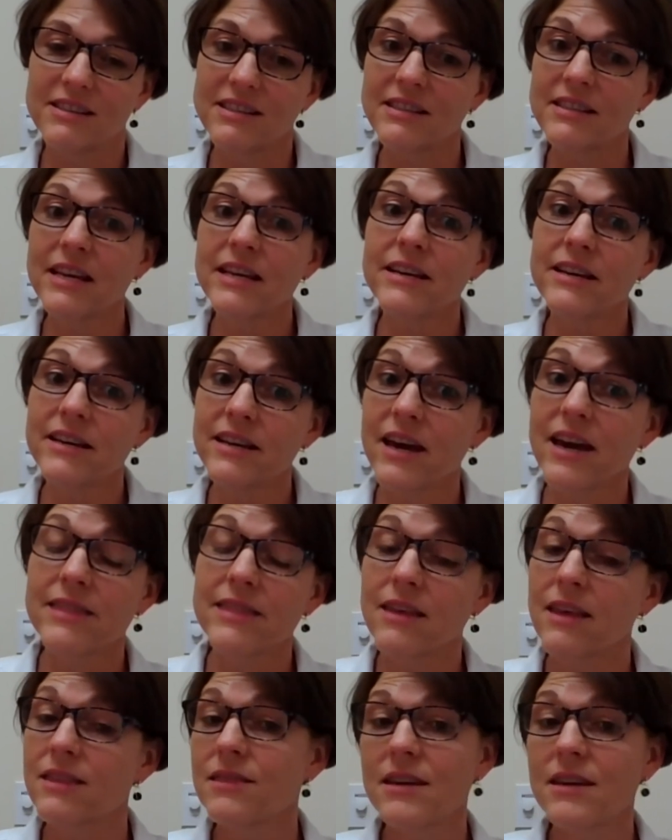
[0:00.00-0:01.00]
say again
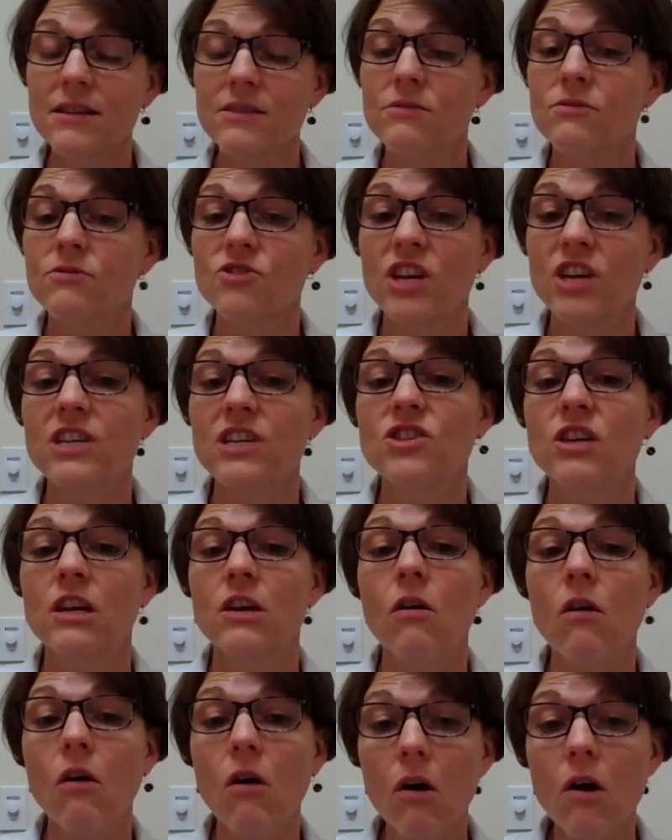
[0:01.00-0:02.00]
that things are
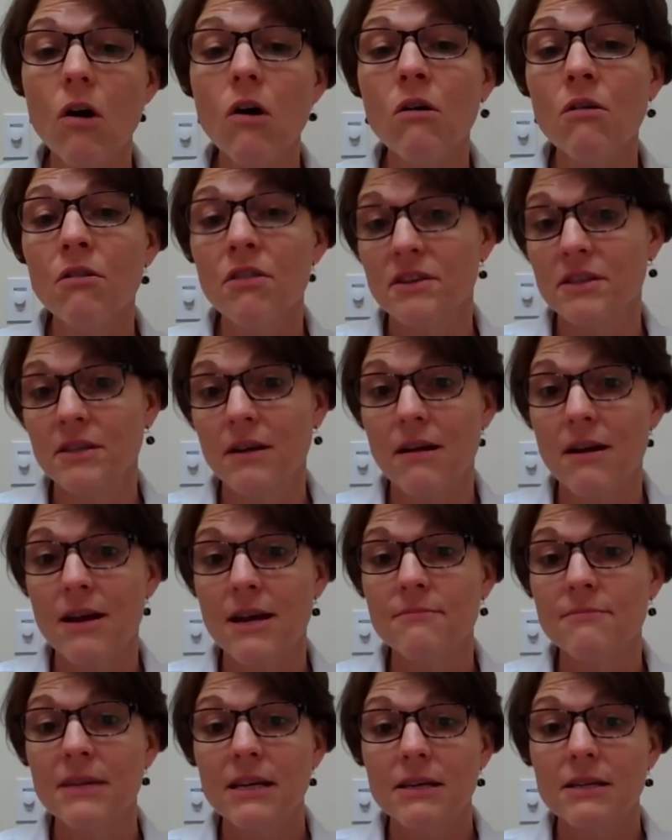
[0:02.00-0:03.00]
changing all the
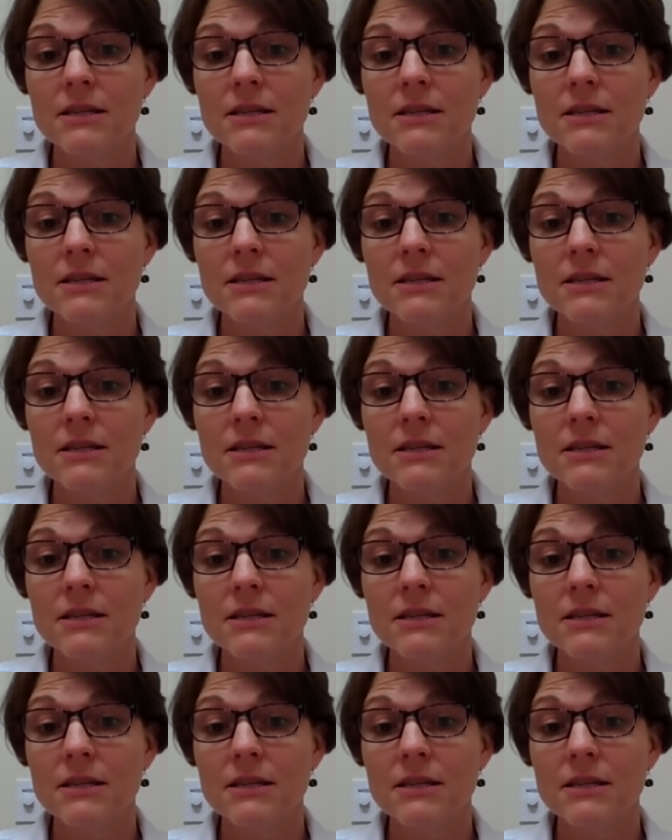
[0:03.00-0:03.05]
time.